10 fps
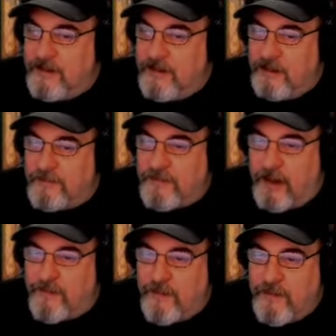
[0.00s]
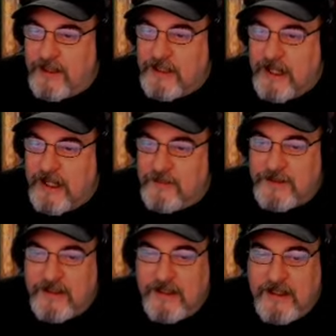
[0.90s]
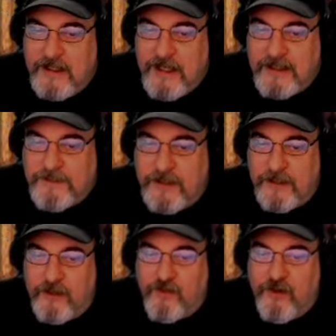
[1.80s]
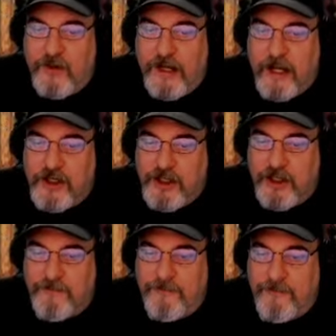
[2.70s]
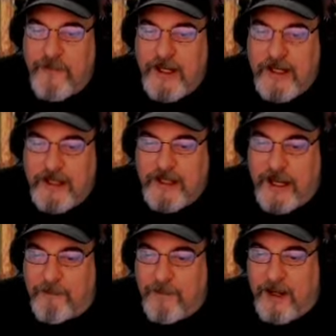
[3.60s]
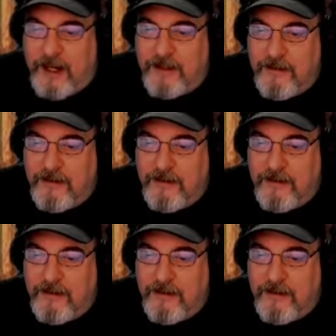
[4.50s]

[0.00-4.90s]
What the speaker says: of powerful magic items has been the ruination of many a campaign.